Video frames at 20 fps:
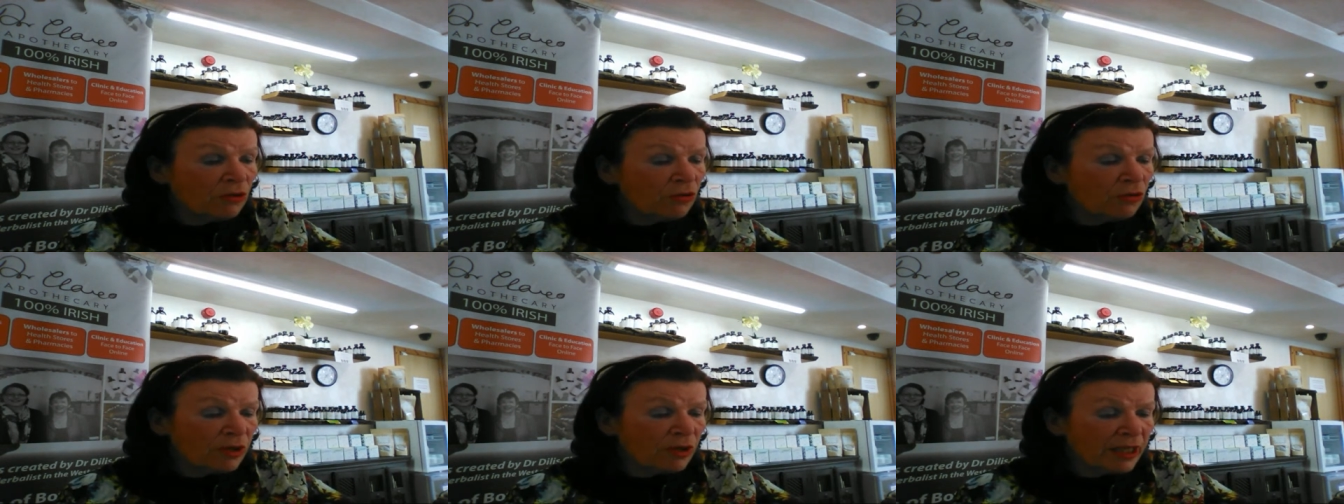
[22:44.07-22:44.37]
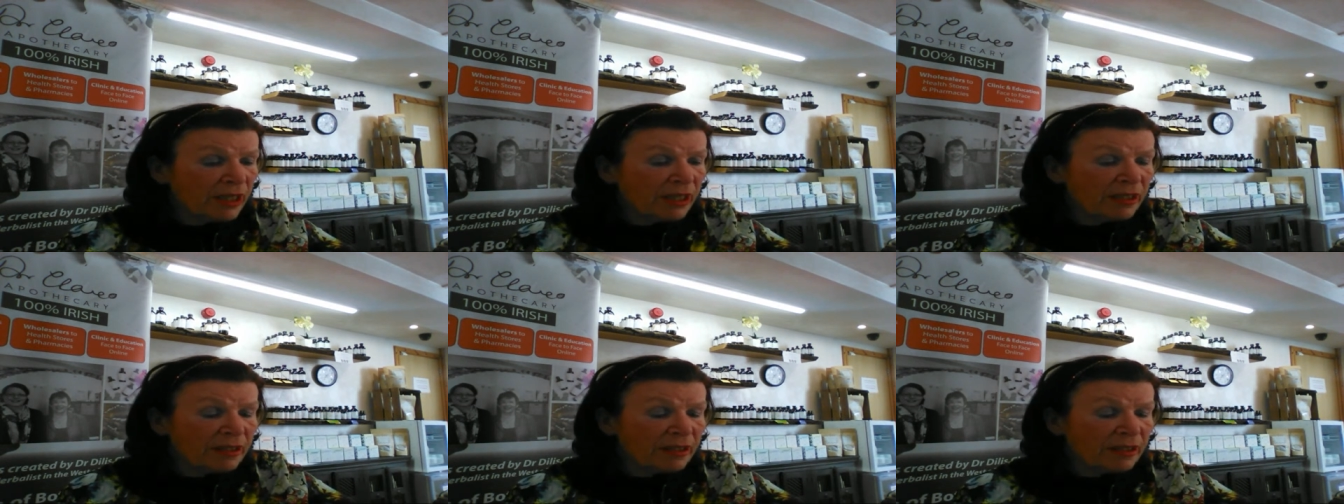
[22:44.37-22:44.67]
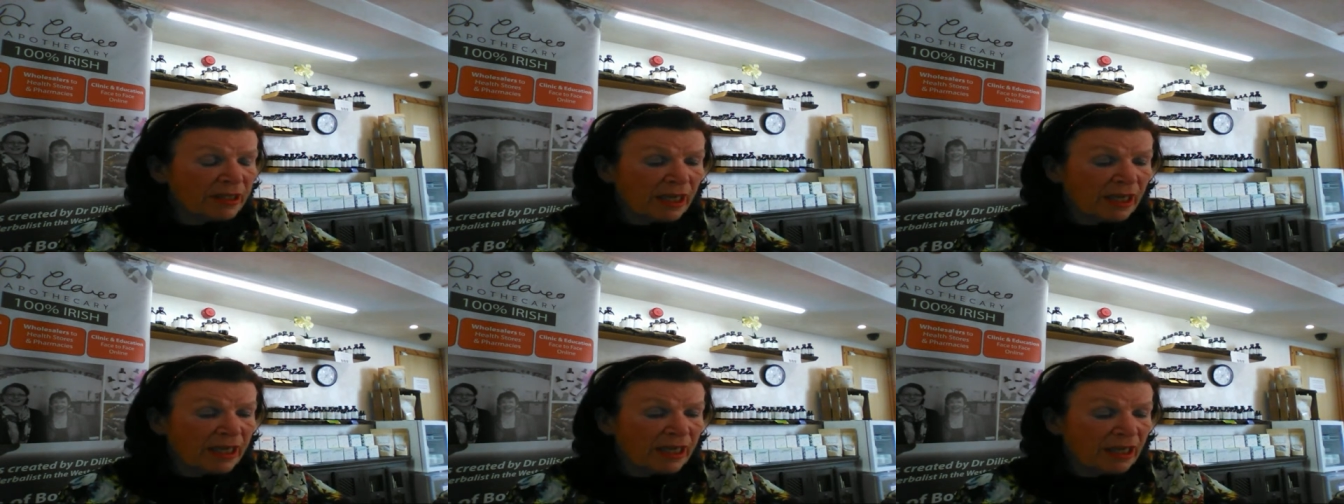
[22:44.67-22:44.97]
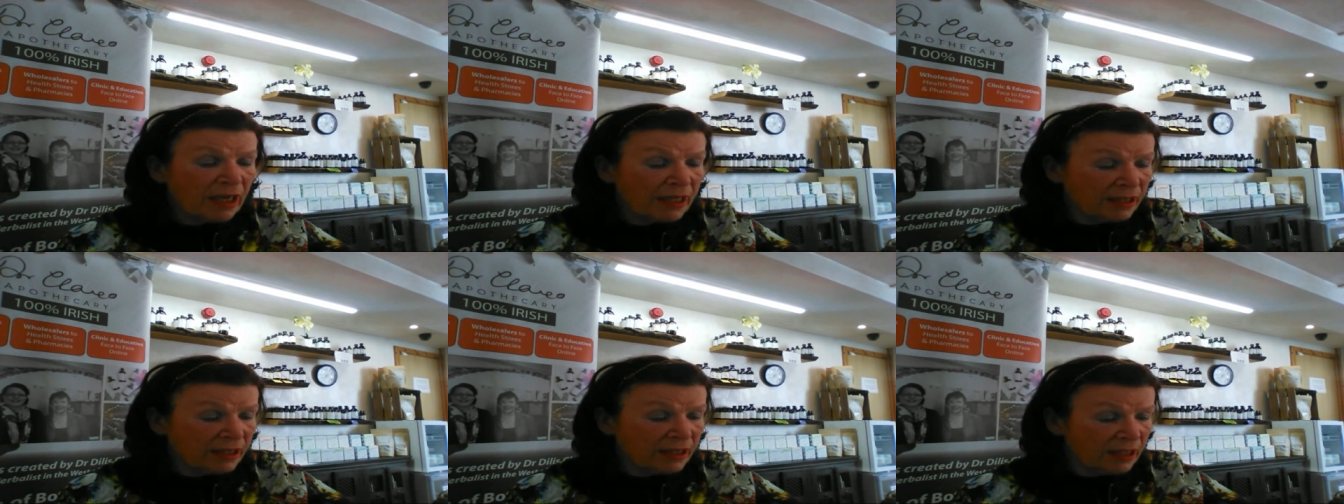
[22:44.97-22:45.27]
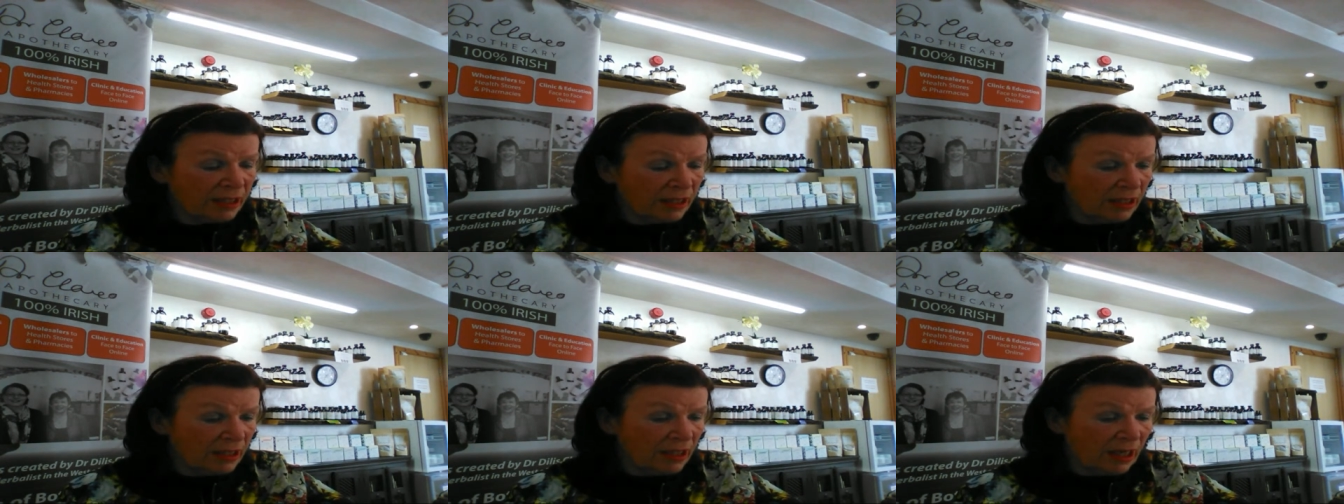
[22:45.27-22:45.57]
is uh,
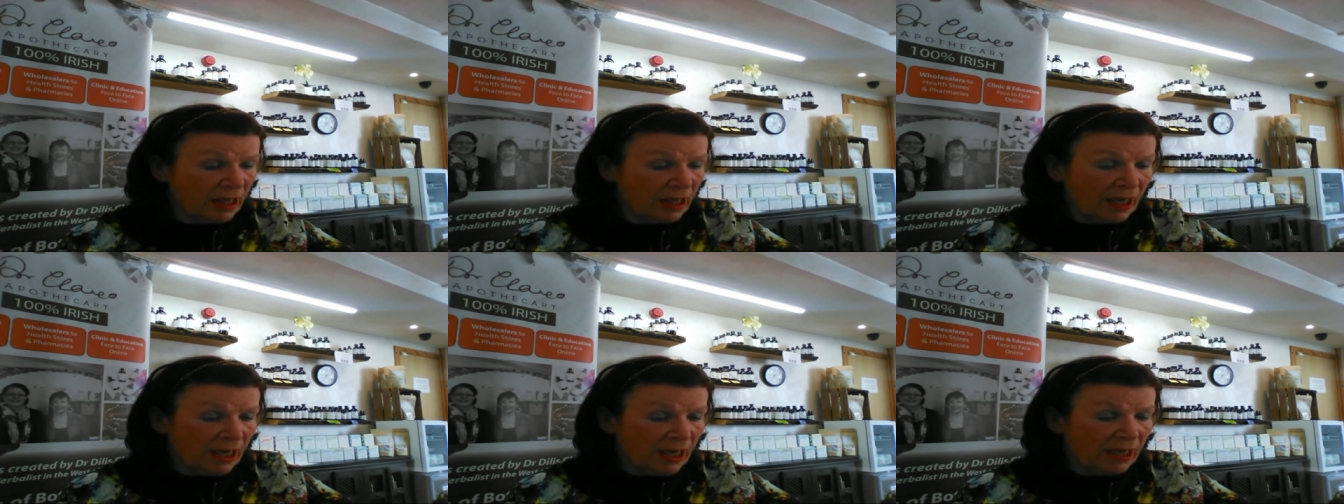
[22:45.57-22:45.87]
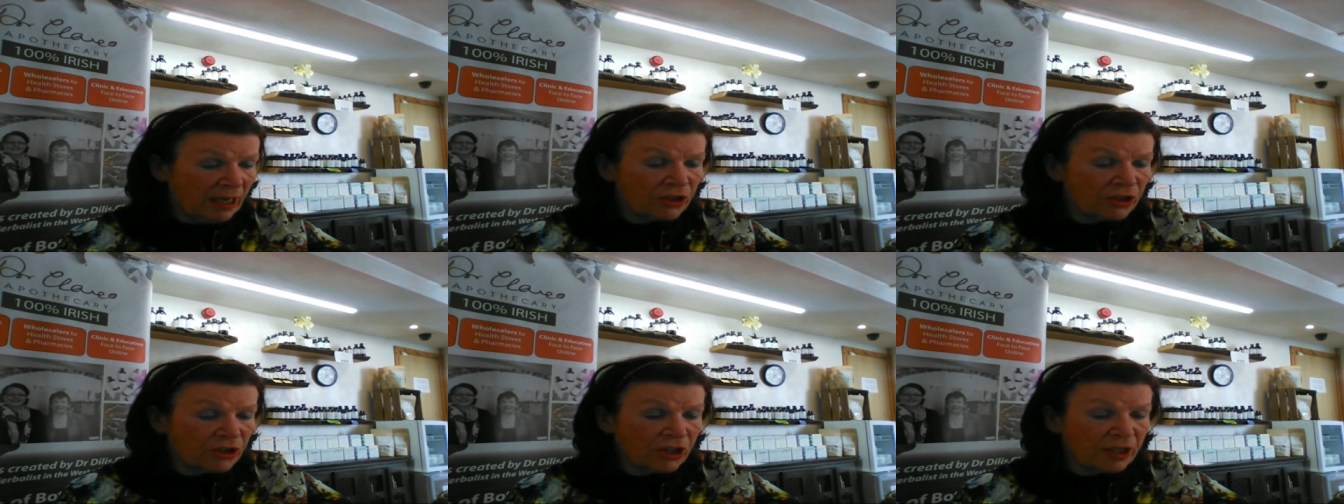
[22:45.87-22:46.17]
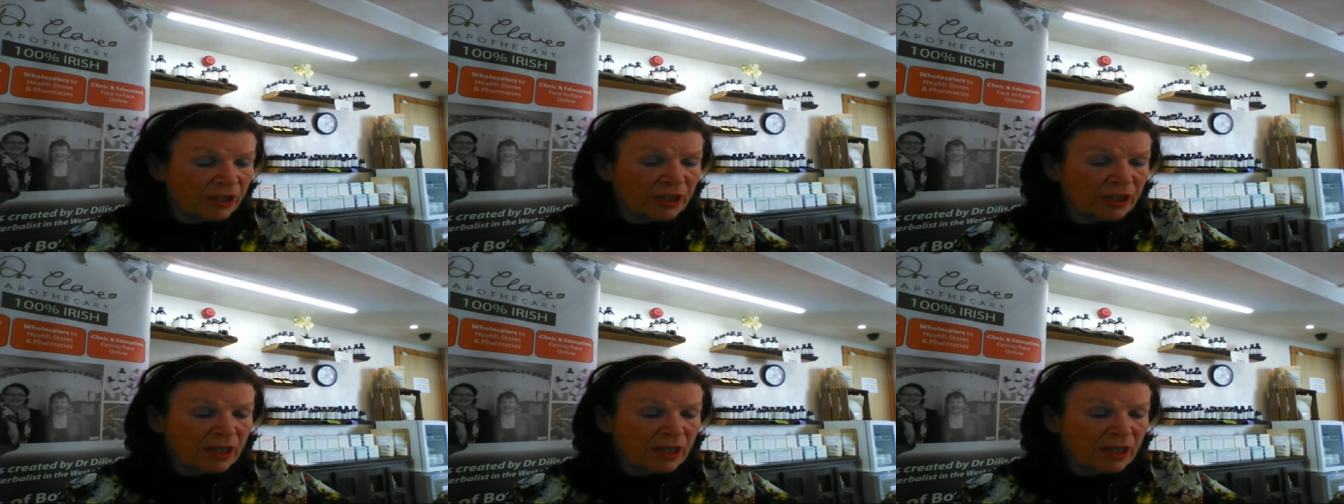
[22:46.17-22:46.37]
anti allergy.